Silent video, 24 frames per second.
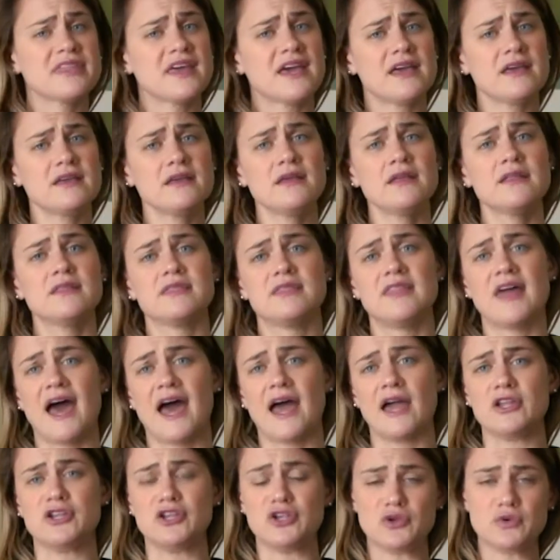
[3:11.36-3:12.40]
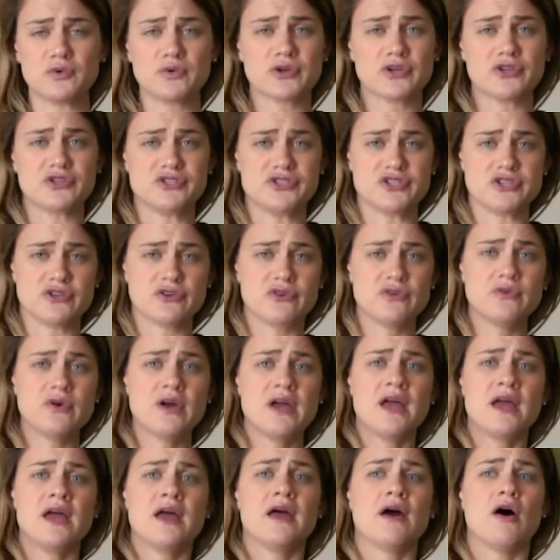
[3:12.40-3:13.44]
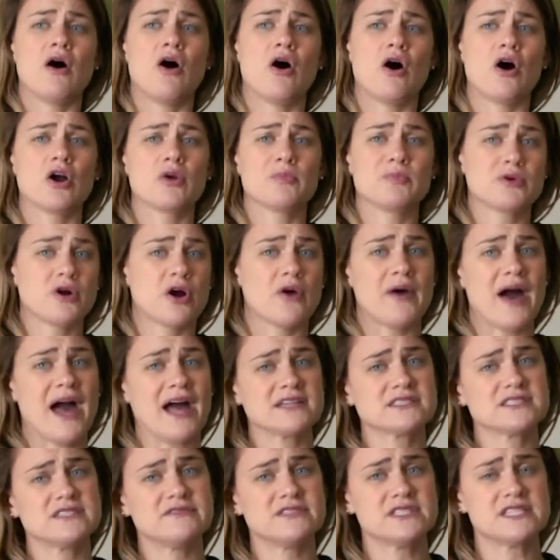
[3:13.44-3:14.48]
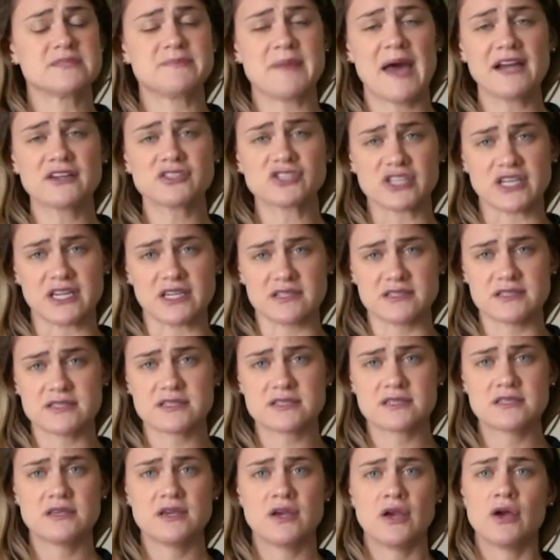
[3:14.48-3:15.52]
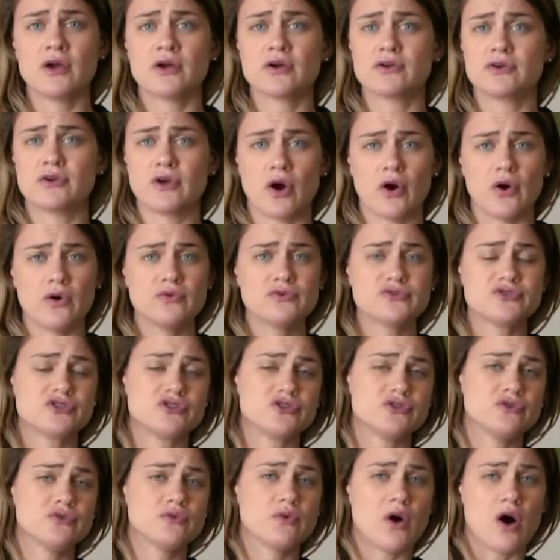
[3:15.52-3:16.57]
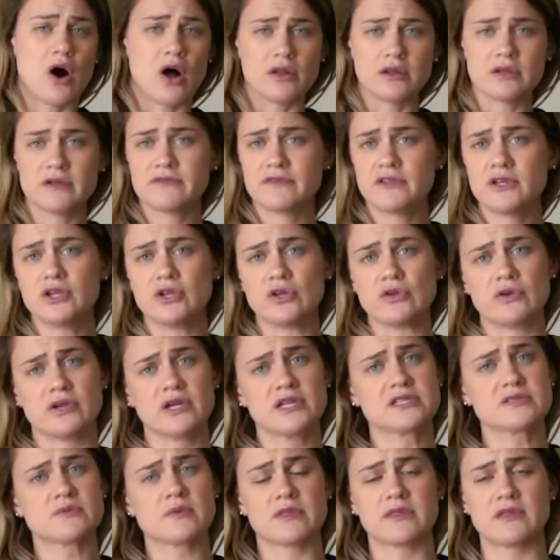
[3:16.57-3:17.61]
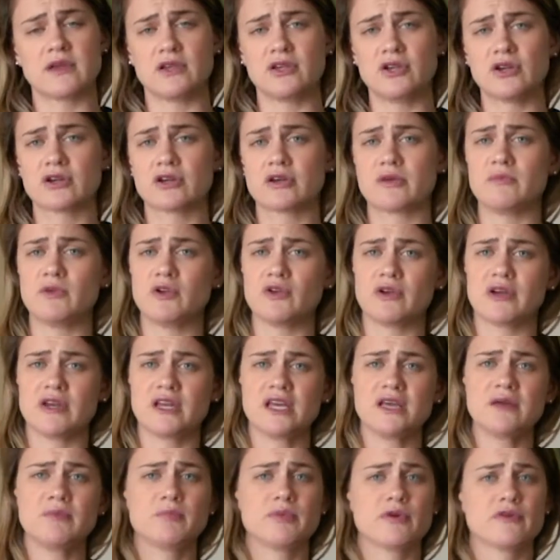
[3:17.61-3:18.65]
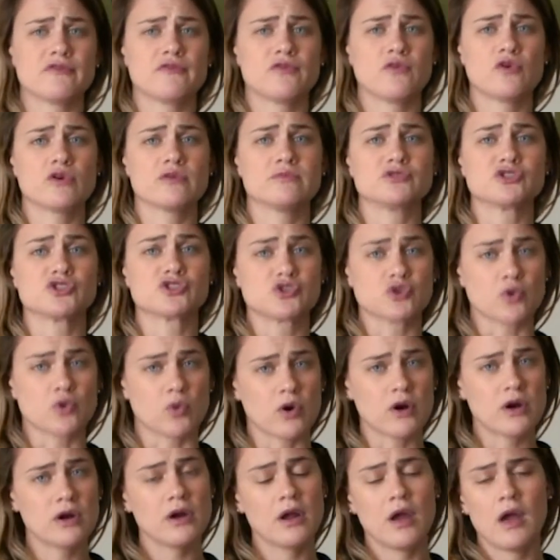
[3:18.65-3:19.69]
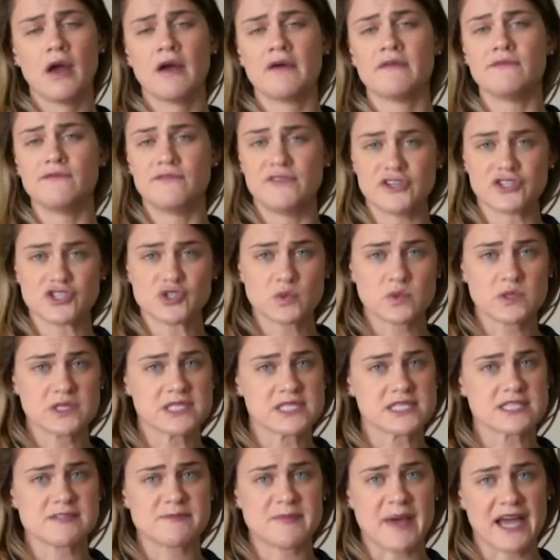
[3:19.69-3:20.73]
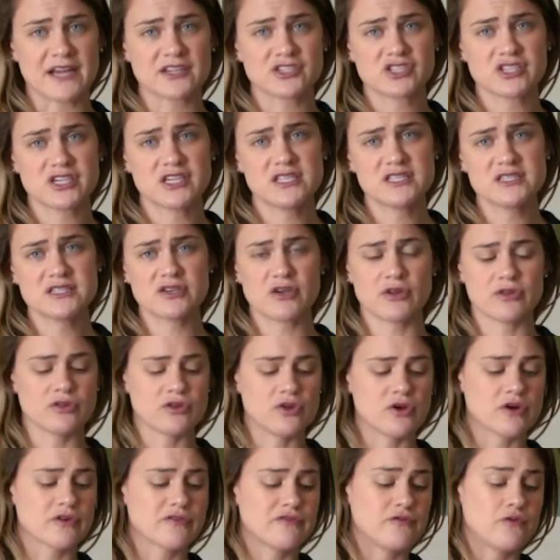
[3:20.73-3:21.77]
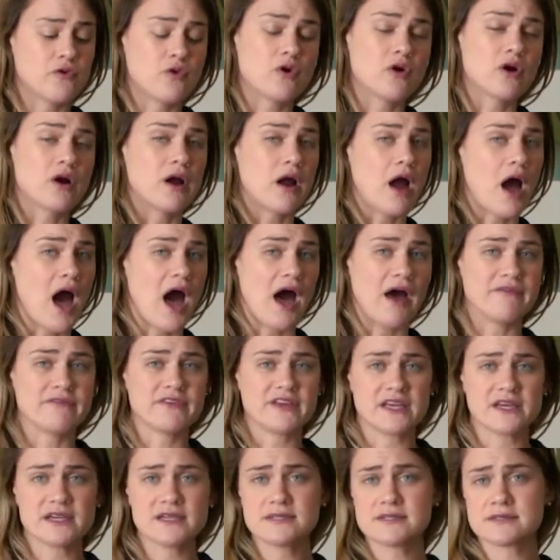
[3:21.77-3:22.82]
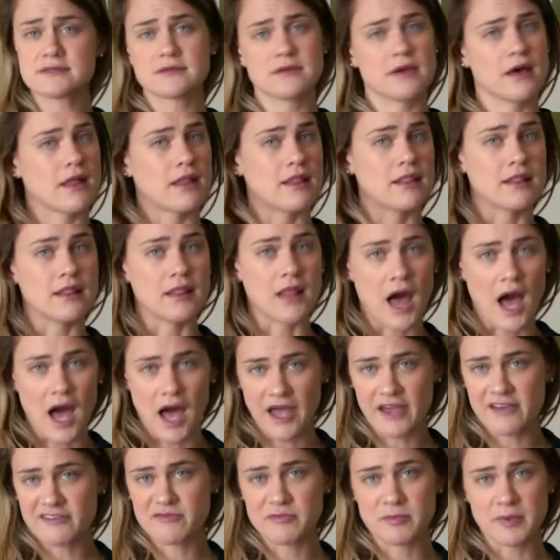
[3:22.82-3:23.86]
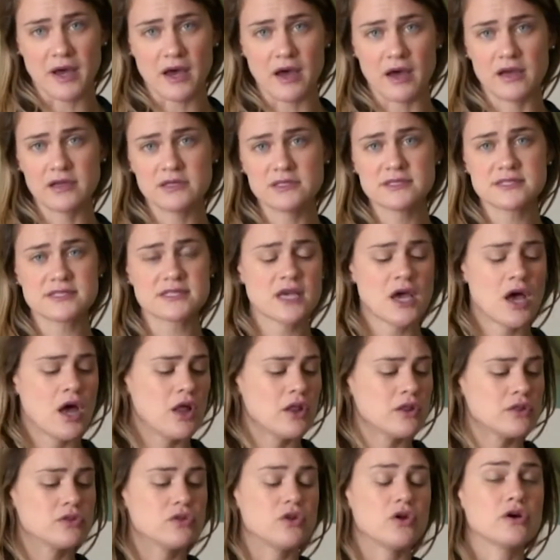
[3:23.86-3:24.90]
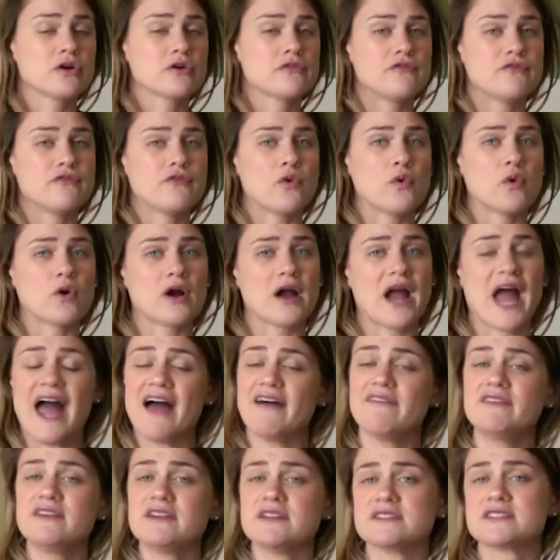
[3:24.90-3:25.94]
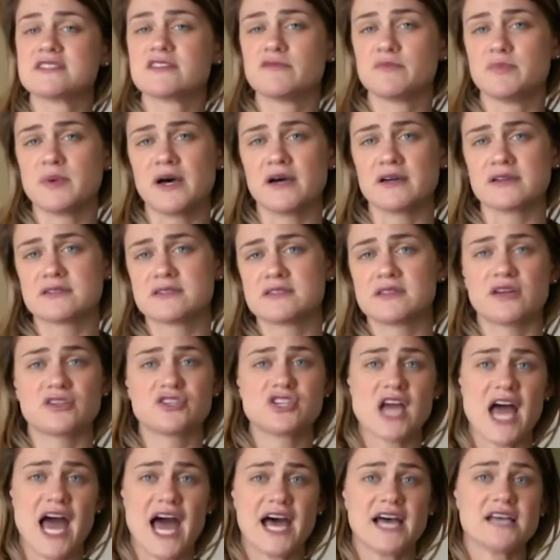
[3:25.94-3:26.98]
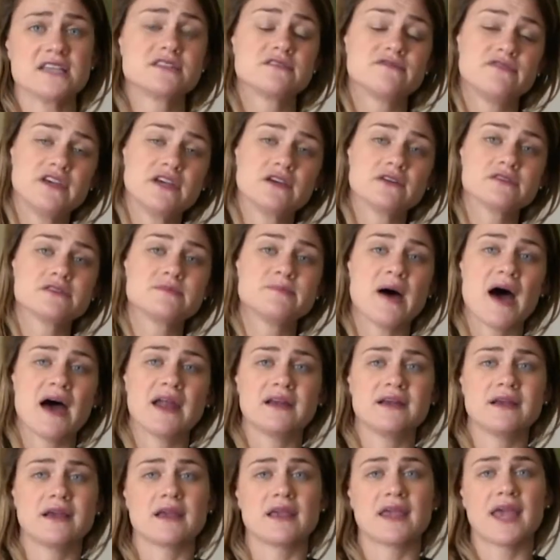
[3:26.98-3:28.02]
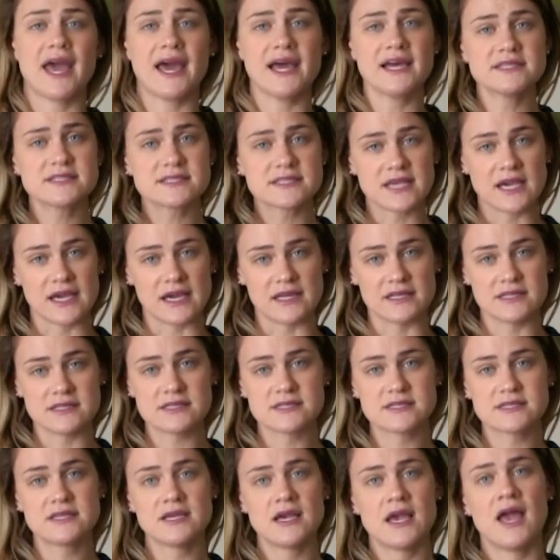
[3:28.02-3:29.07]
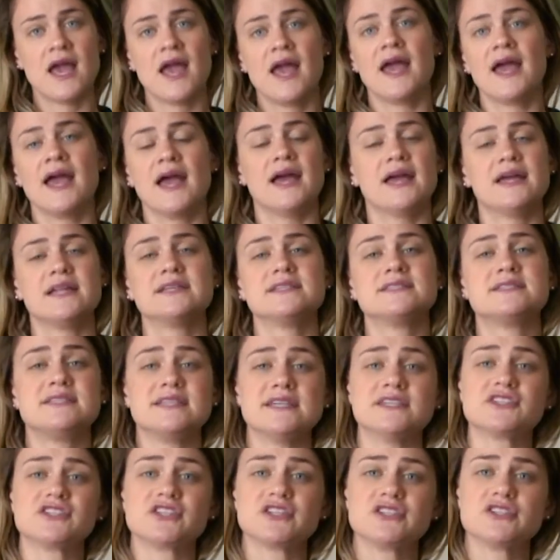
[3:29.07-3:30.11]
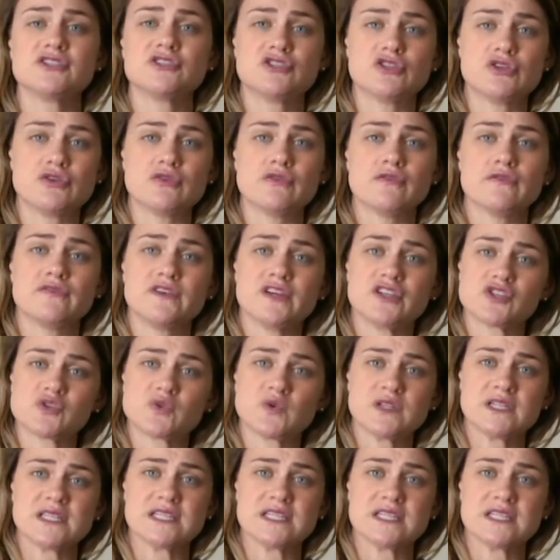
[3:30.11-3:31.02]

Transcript: thing that you could do are proactive inspections. Go to all of the units within your community, perform short visual inspections, look for obvious live bugs, look for evidence of bugs such as fecal spotting and cast skins. In addition to visual